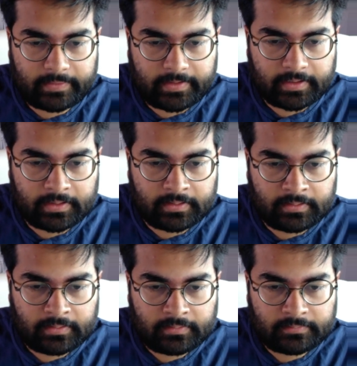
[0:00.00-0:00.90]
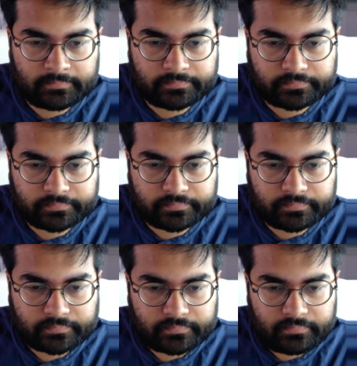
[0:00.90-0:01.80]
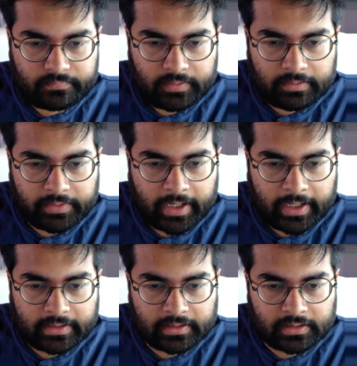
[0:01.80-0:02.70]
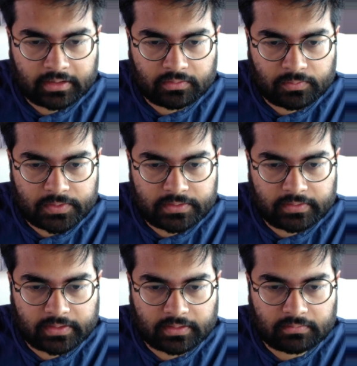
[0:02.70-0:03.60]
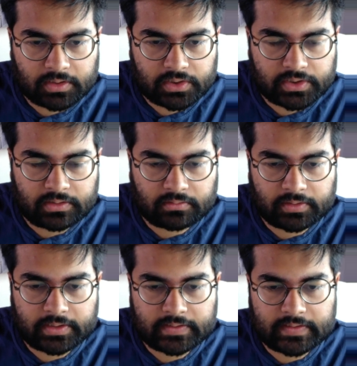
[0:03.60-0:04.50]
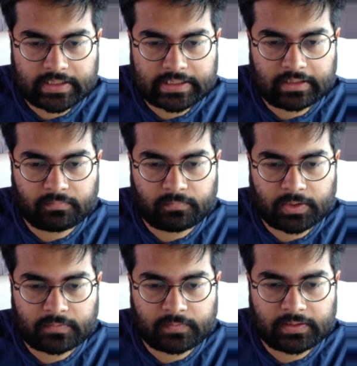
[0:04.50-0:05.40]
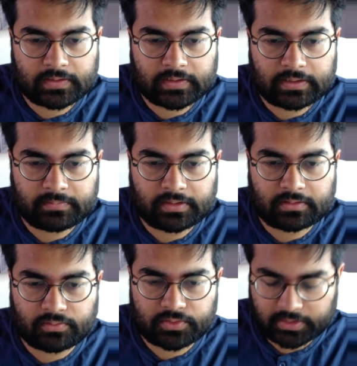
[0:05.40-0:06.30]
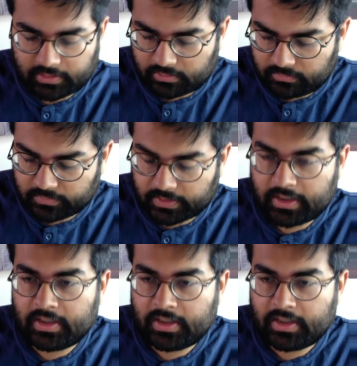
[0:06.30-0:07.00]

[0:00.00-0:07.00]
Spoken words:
Then we had another course related question. Rohit is asking, what will the 30 minute coaching include?